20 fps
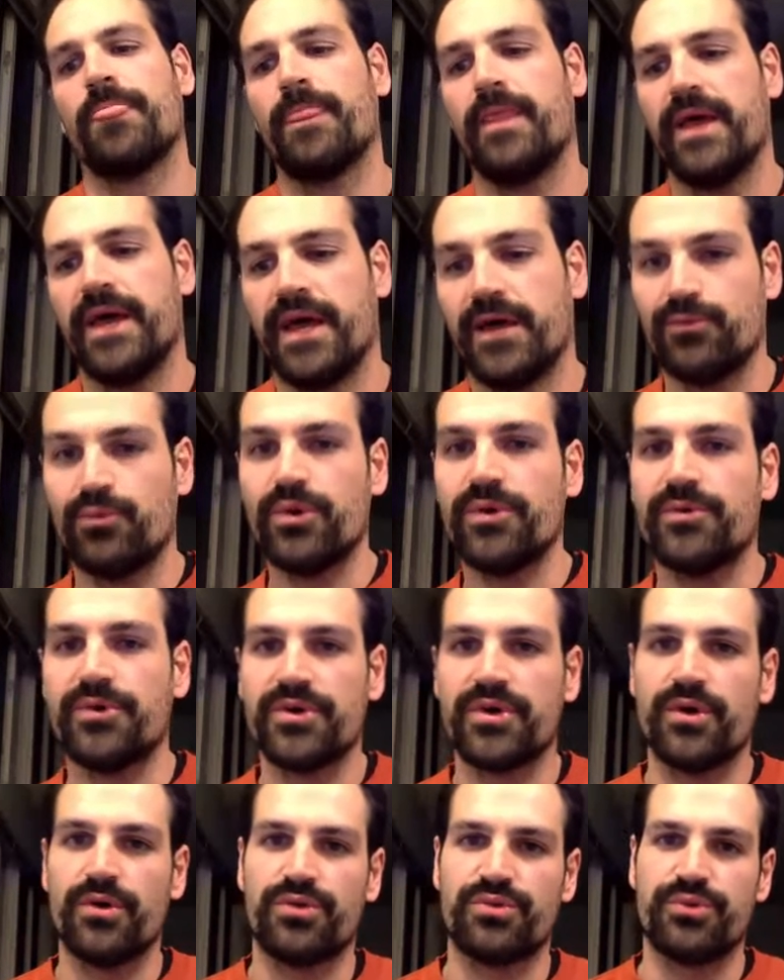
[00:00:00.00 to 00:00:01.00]
And we will
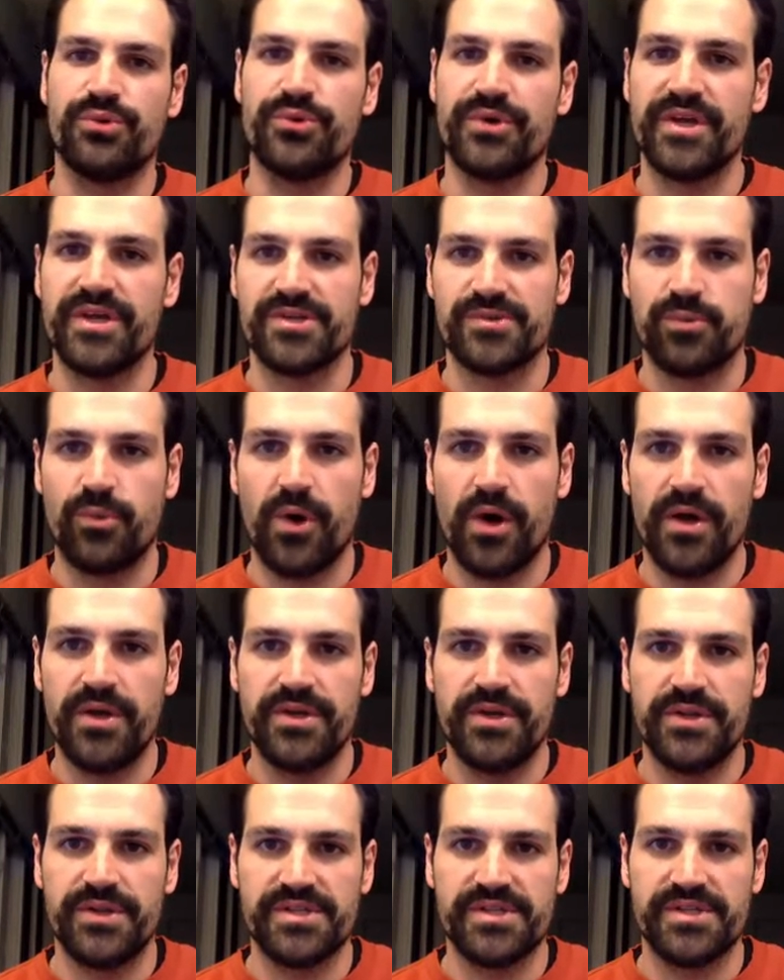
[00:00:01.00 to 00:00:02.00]
go through each
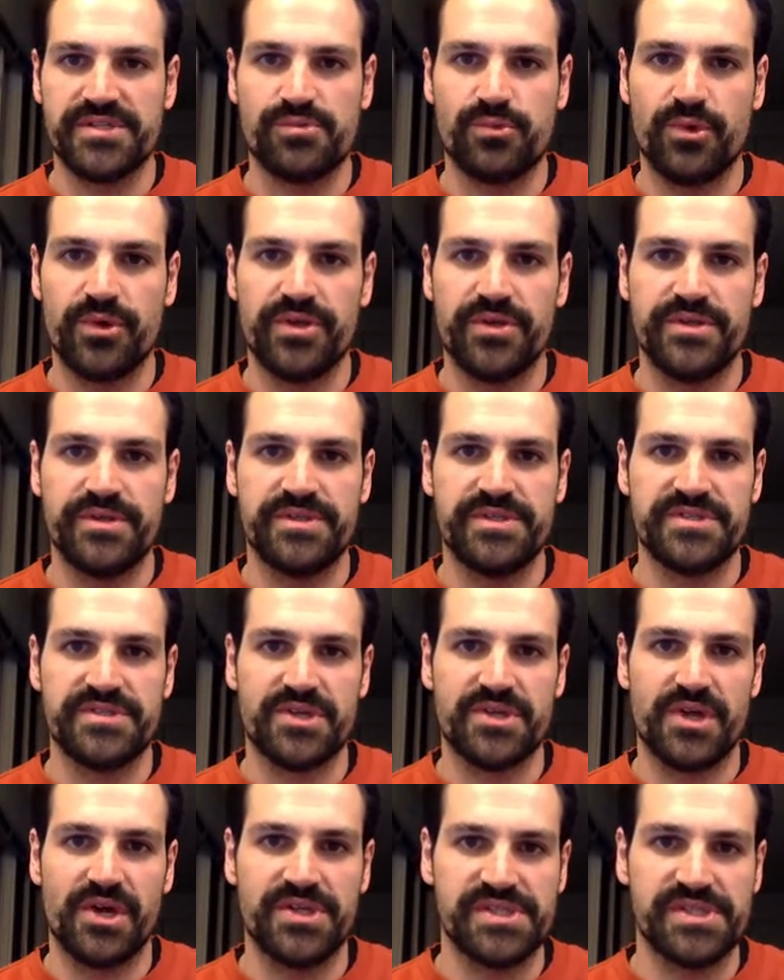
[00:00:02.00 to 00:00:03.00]
one. This one
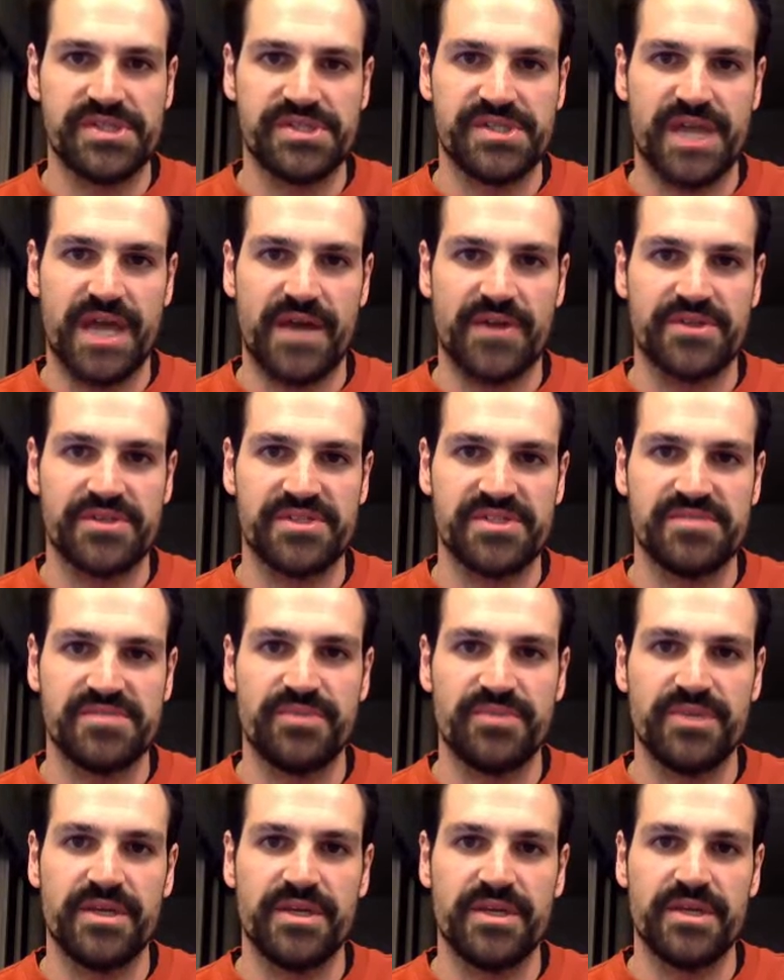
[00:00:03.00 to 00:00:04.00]
discusses how the
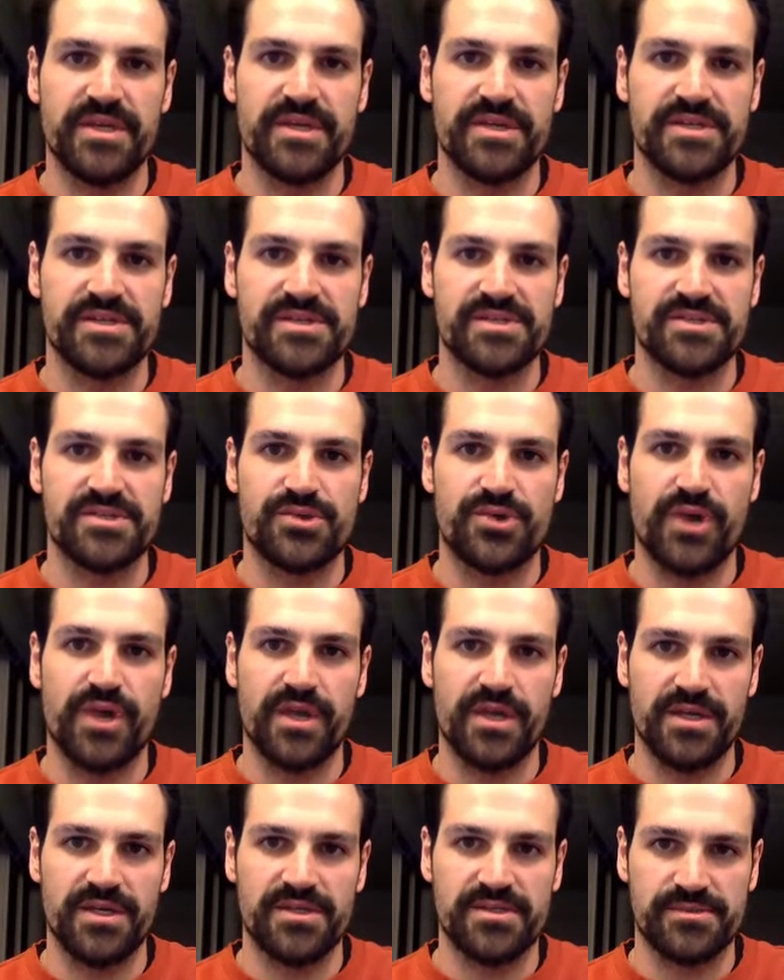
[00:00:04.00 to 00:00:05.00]
speed in a
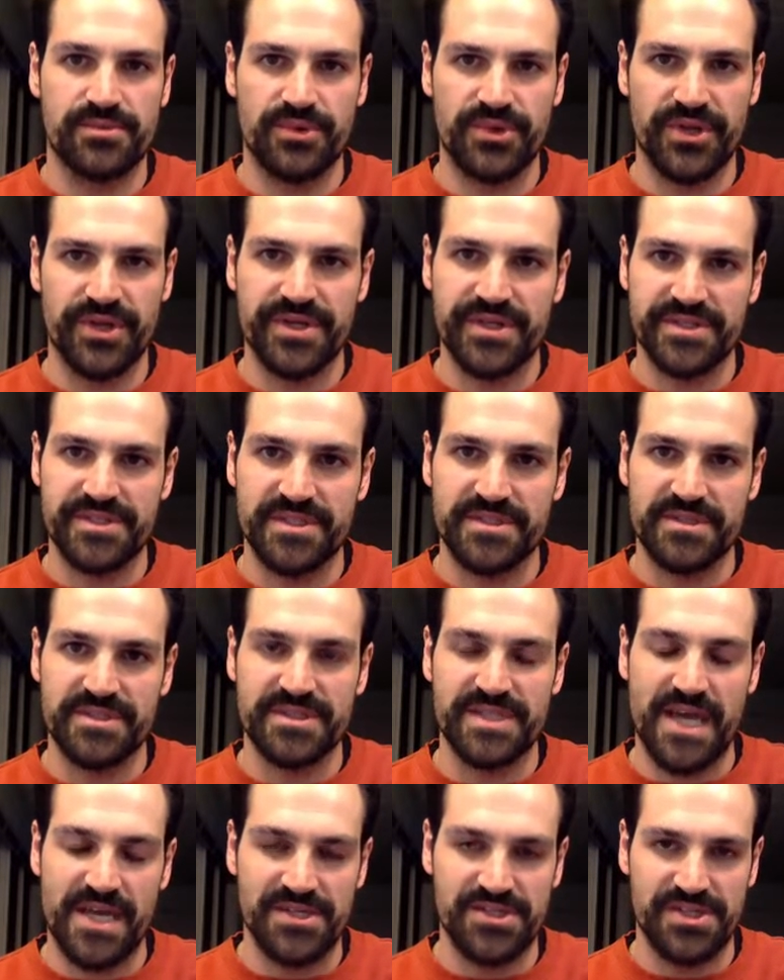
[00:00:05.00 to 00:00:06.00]
string is related to the
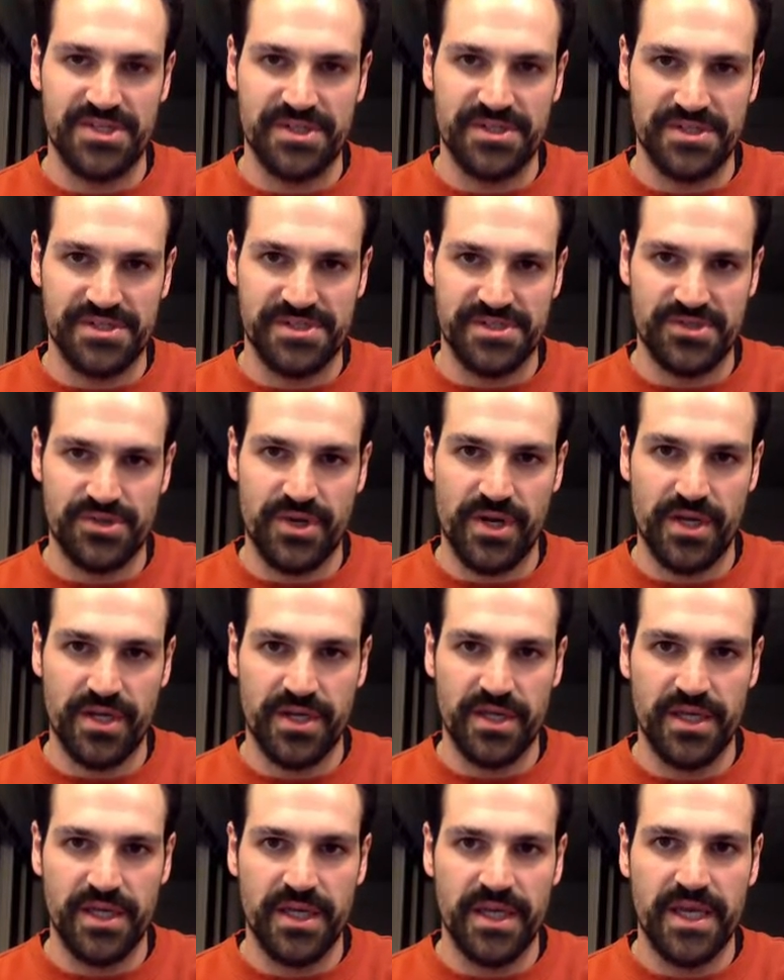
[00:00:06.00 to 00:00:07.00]
tension in the
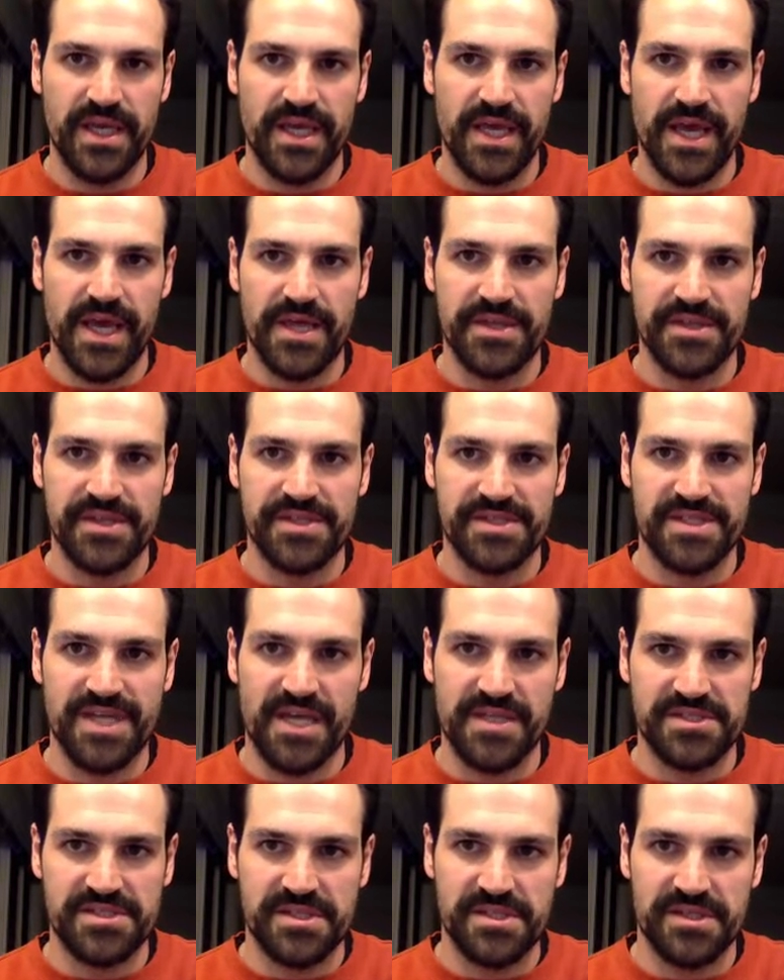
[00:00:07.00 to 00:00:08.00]
string and the
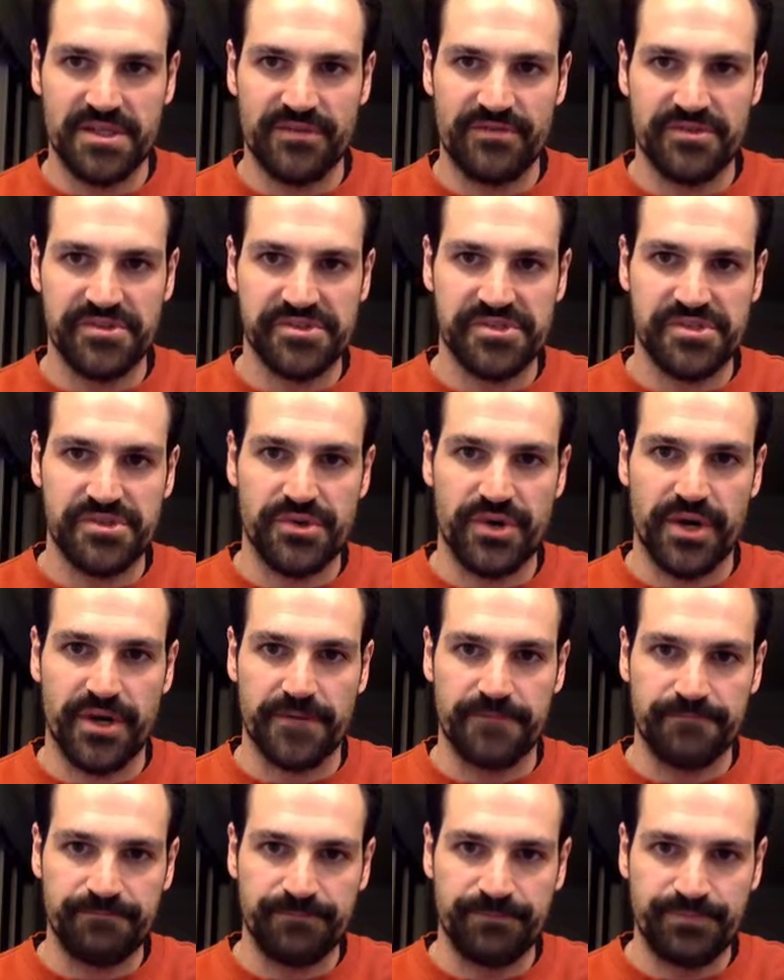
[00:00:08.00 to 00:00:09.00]
density of the
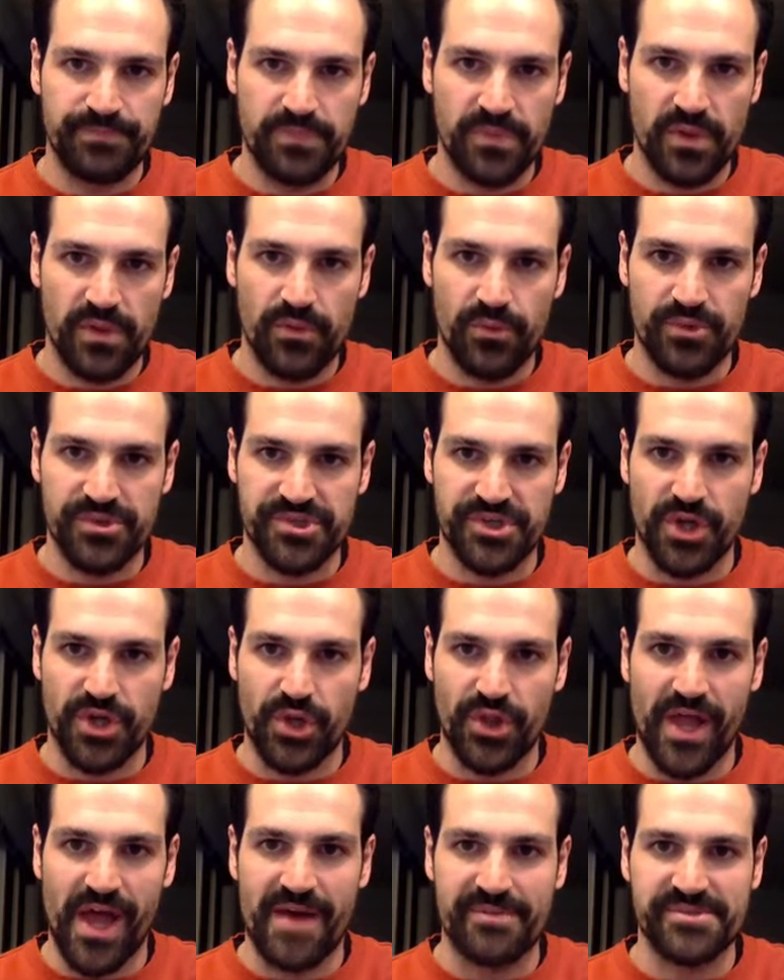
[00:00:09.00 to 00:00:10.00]
string, which
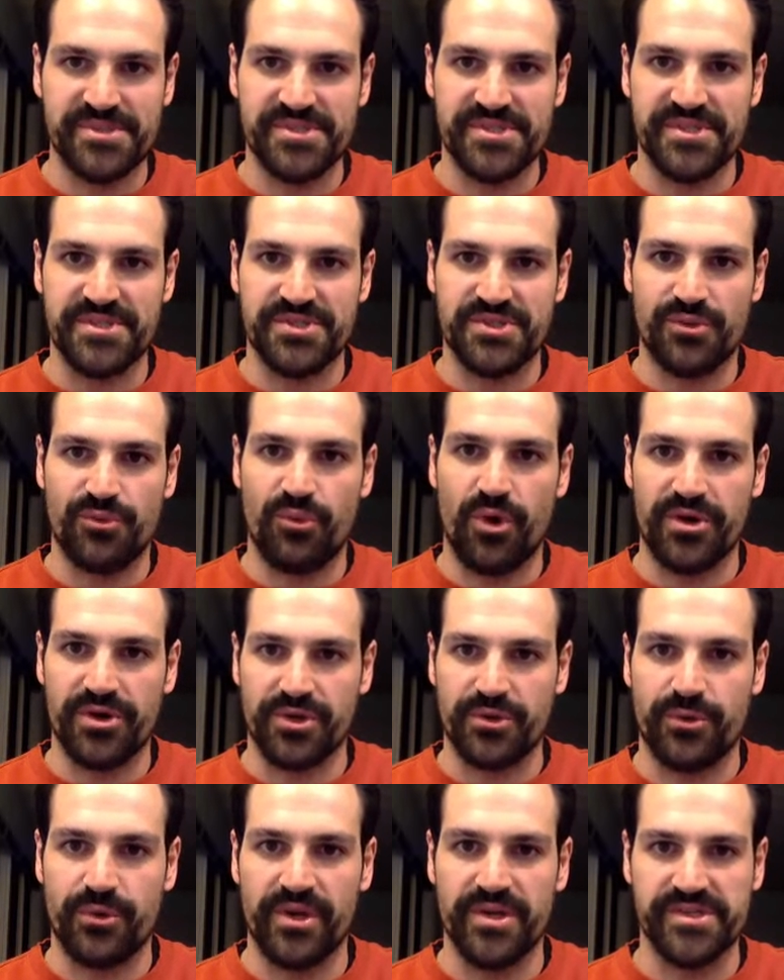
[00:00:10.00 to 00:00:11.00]
collapses into one
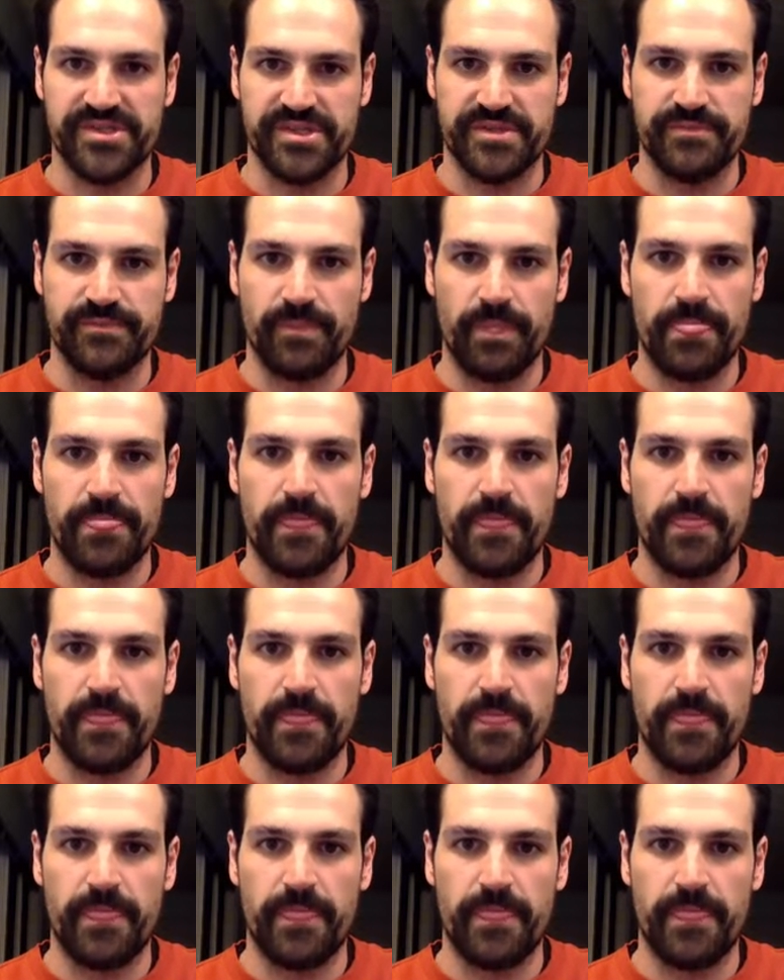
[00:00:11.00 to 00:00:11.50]
equation.